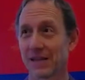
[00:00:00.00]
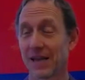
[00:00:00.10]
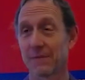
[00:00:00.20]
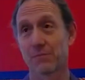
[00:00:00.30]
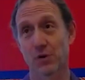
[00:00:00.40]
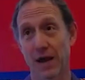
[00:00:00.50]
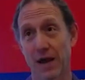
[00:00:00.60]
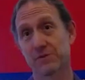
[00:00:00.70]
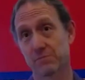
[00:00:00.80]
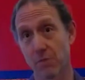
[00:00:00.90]
And
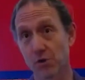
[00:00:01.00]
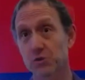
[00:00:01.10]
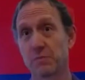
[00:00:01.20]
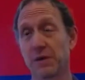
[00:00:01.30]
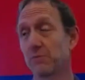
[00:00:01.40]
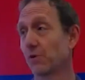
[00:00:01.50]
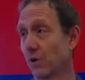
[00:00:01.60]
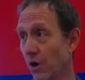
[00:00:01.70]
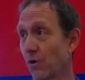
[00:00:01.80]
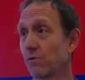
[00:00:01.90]
perhaps most people
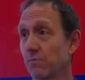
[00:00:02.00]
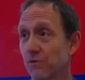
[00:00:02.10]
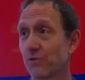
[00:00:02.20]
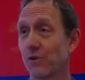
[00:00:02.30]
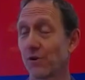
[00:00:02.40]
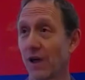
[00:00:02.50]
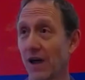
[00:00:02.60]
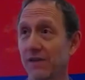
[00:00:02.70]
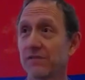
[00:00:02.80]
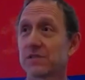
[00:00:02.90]
go through their
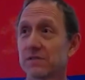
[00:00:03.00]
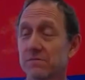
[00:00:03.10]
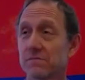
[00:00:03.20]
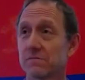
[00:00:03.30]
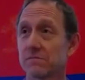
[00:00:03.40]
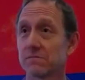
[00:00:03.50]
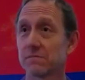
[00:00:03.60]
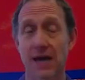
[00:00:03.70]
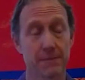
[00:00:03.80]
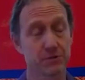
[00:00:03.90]
lives
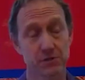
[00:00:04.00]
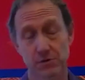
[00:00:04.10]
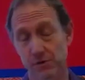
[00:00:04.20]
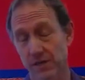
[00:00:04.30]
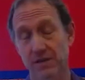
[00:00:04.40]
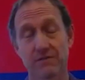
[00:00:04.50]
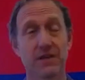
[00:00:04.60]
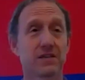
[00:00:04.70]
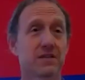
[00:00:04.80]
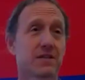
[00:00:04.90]
absolutely
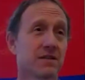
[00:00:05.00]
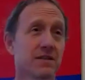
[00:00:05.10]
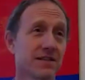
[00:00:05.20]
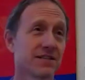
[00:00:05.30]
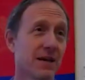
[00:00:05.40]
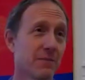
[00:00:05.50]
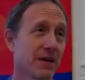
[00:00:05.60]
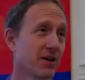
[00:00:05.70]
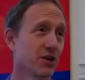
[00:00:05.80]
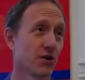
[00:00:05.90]
convinced that stepping
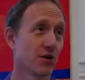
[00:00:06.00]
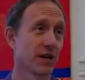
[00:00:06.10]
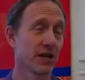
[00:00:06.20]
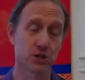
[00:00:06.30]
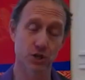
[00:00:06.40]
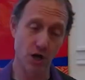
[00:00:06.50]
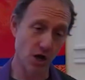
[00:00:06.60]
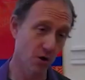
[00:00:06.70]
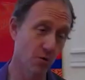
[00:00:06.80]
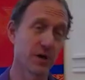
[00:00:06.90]
in a turd is
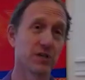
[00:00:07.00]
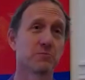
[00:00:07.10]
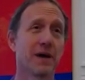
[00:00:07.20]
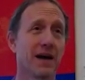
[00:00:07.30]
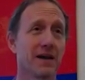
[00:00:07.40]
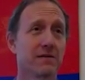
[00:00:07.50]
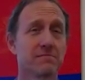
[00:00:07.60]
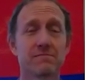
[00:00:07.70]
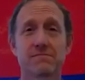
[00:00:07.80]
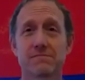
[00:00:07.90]
always bad.
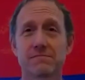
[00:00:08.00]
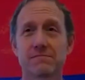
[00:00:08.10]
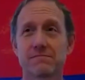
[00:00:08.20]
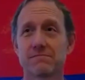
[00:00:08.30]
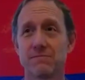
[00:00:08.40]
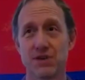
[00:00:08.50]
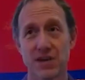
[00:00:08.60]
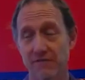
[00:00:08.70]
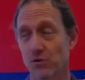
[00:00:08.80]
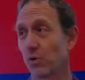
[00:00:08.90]

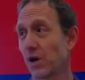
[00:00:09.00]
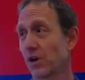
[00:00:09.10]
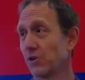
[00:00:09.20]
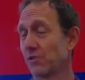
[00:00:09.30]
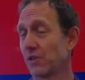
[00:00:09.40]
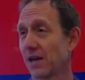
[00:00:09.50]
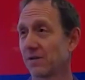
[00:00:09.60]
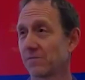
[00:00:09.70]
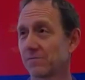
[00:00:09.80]
Never want to do that.